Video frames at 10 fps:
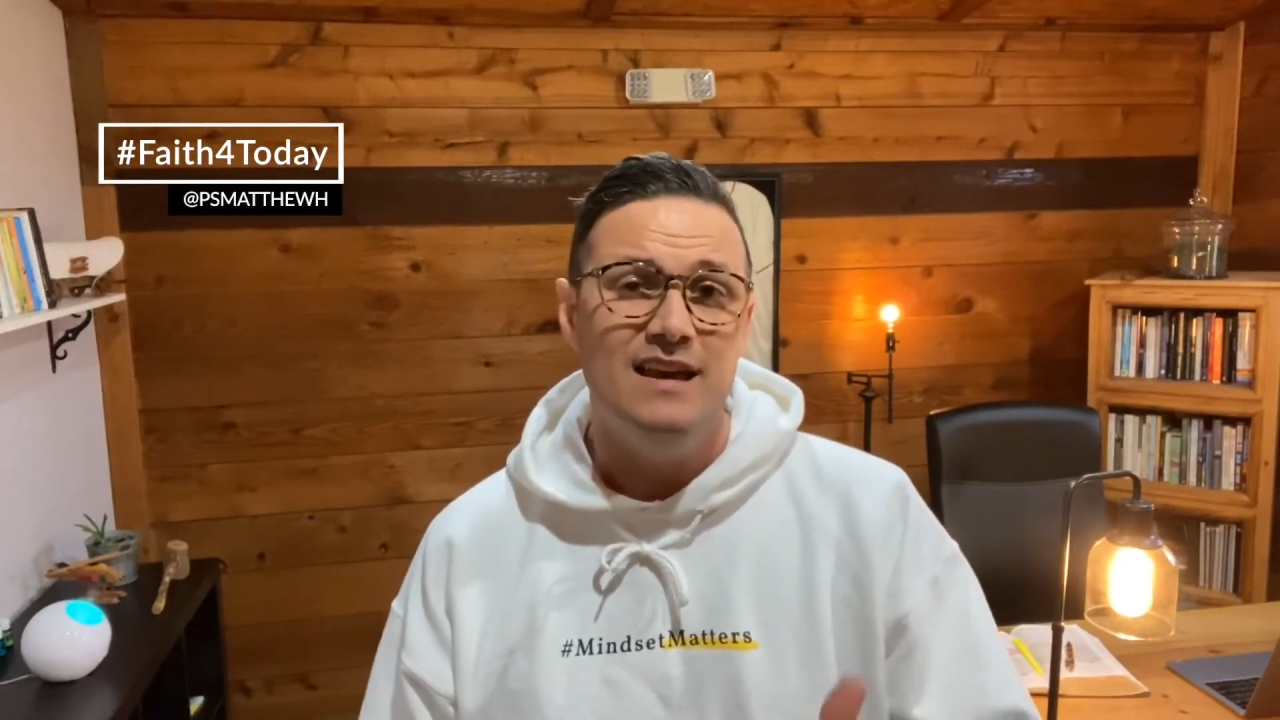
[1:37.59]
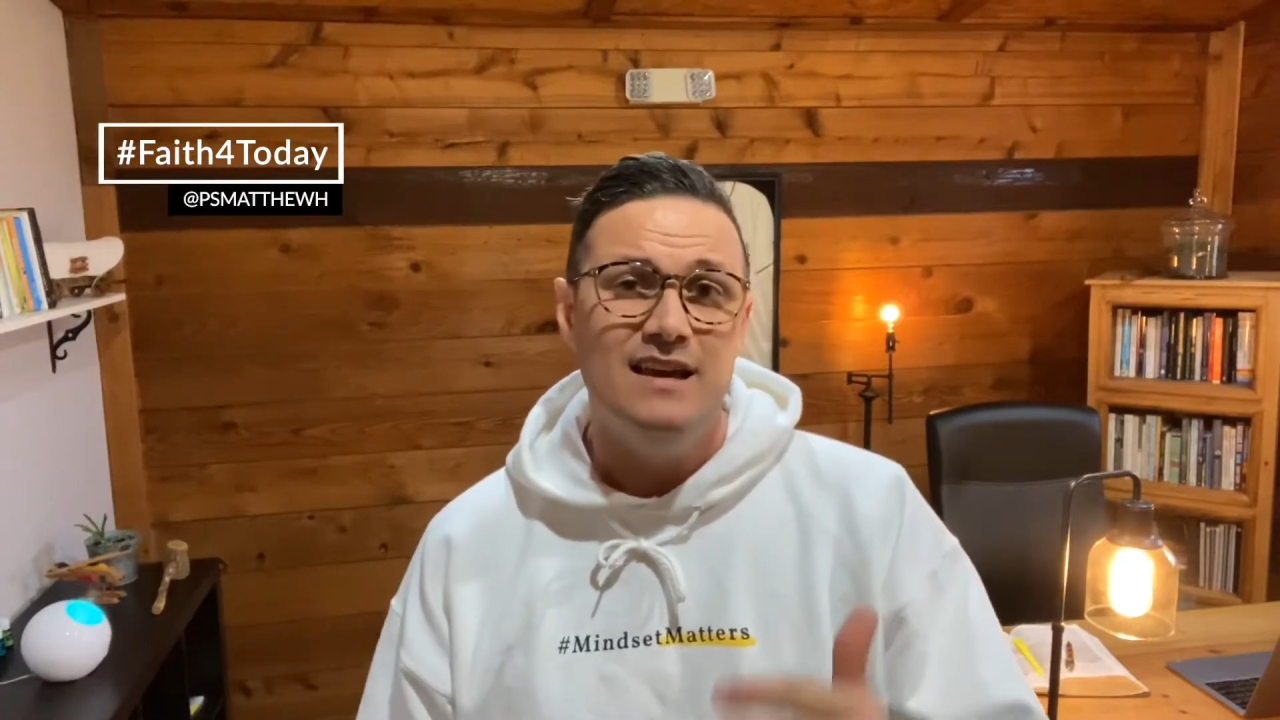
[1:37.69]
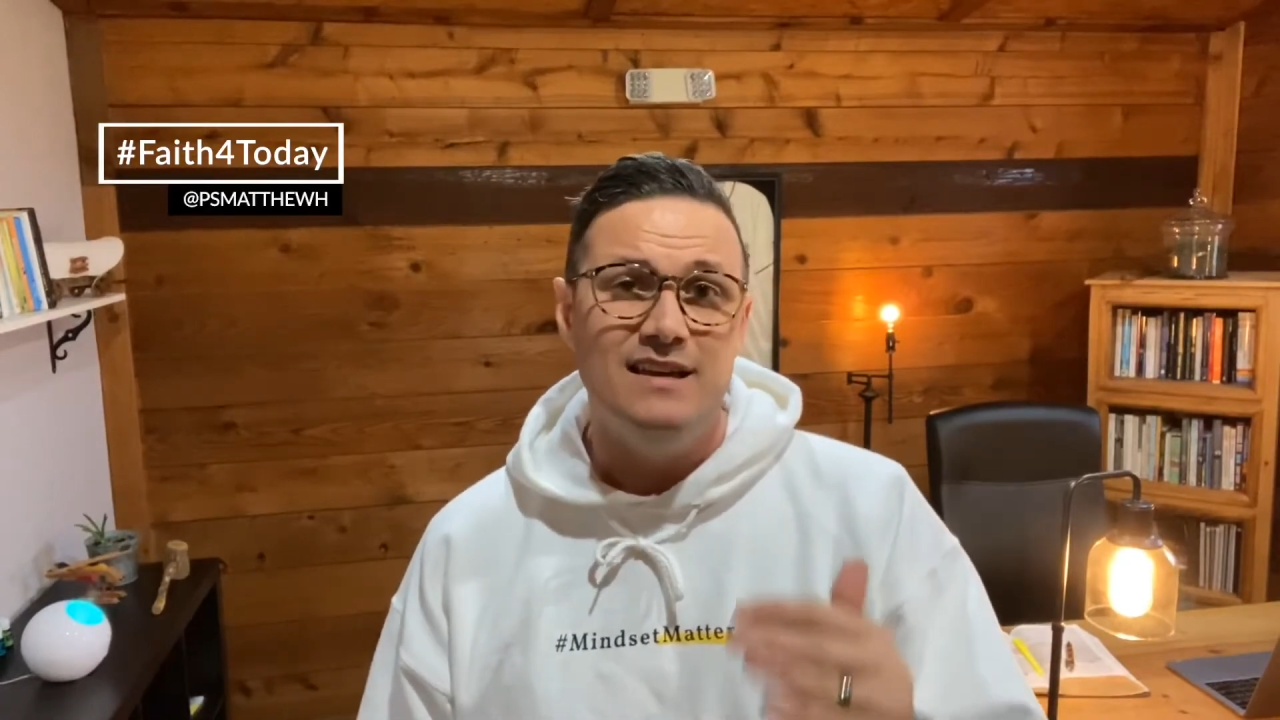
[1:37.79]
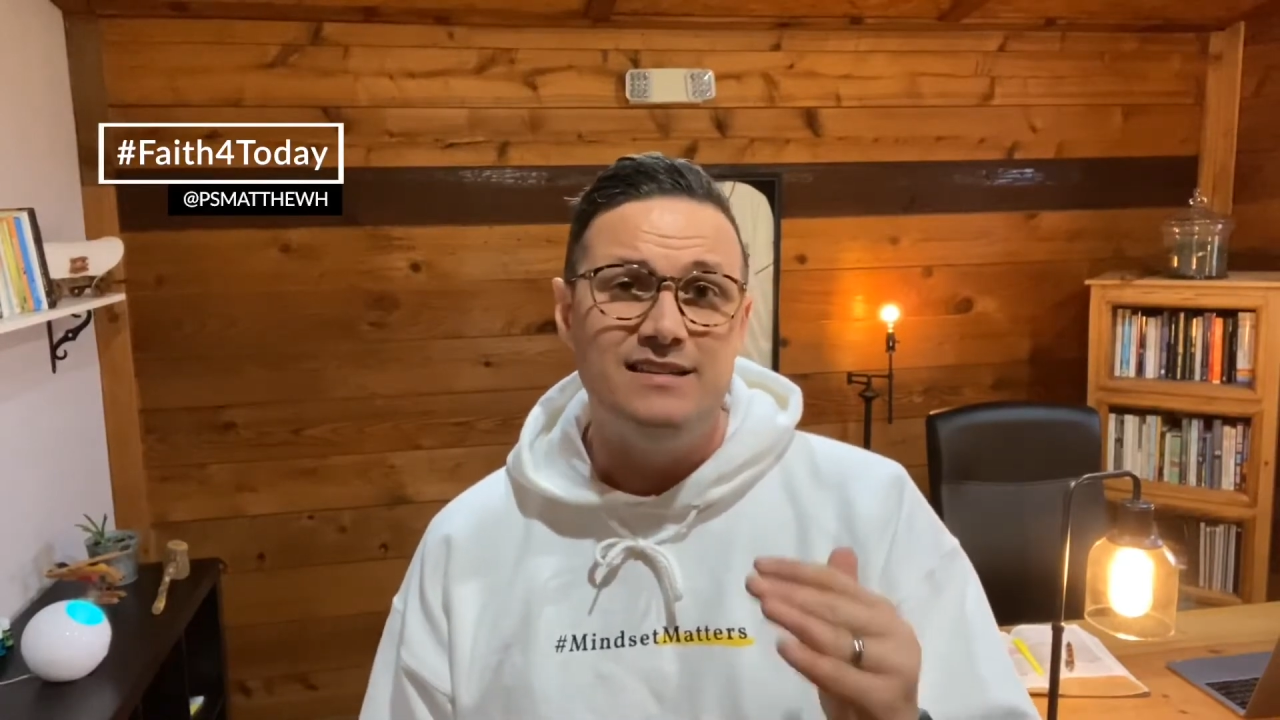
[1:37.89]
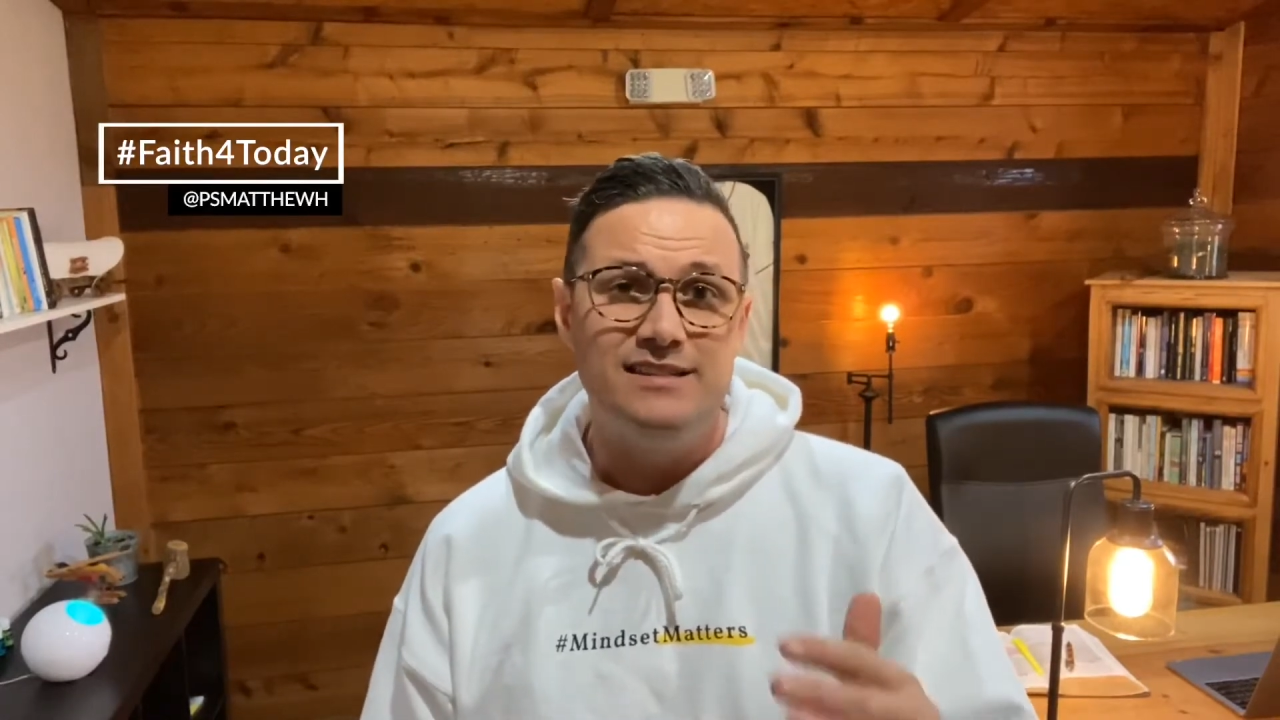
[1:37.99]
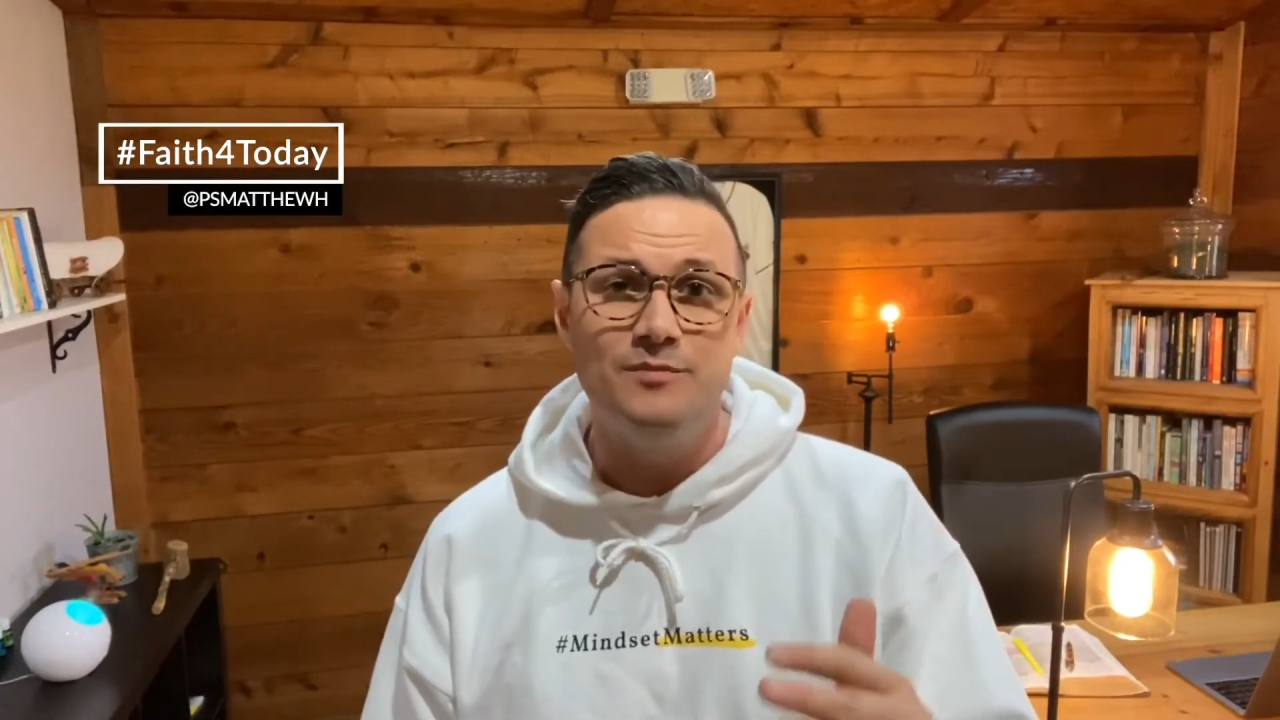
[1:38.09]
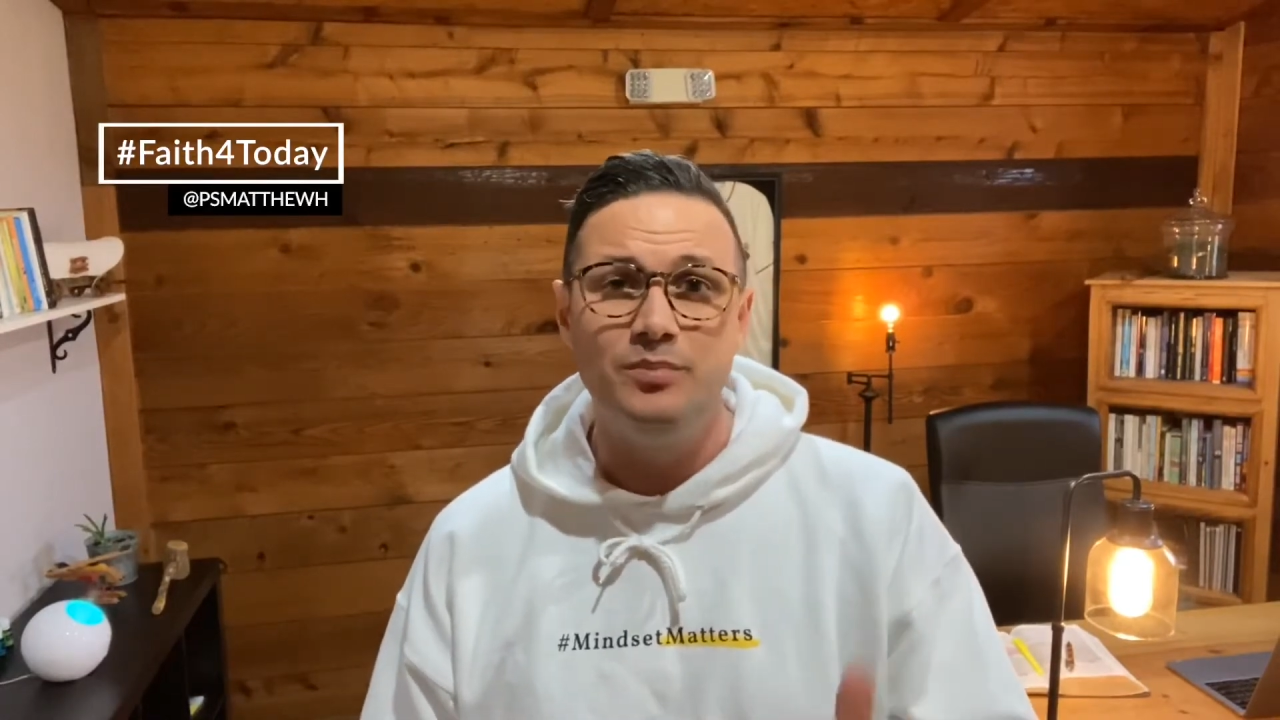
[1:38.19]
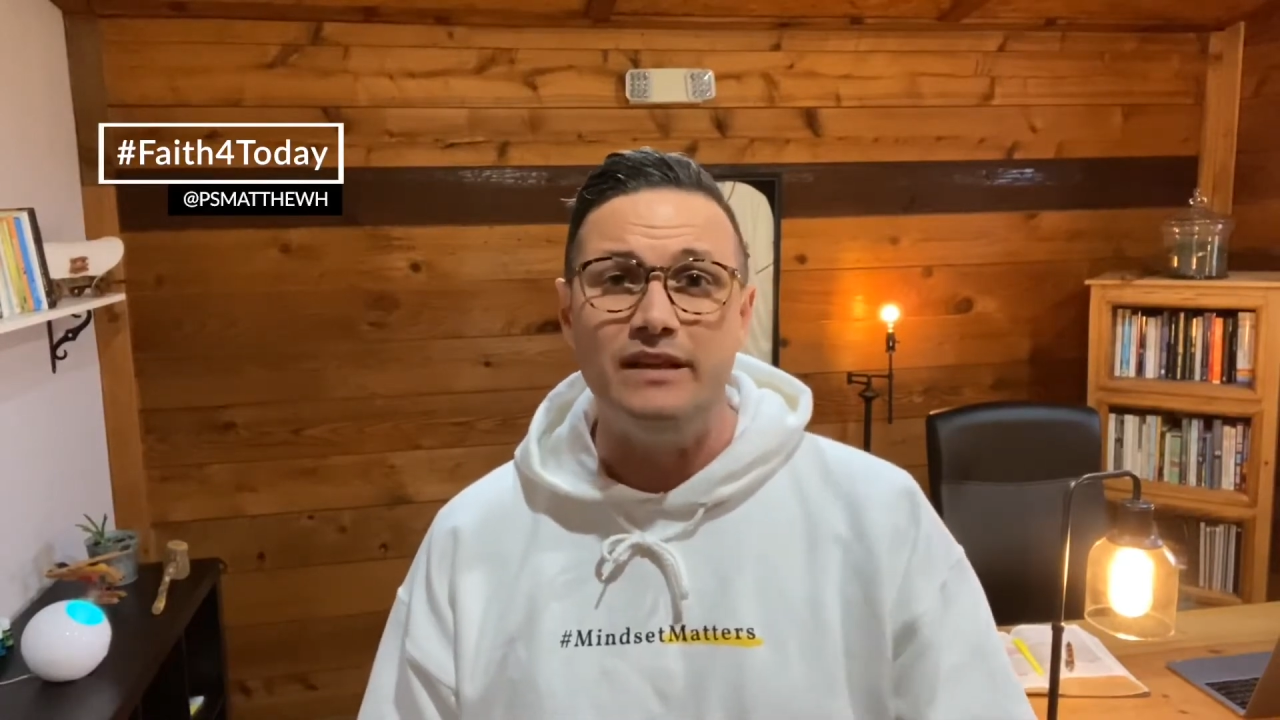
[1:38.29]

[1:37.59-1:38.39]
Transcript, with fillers: is simply